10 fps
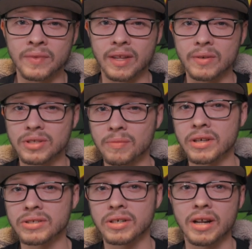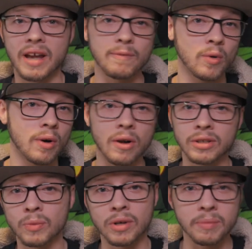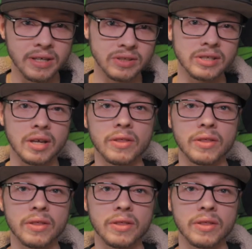Now, some things are going to have more all-in-one mixes.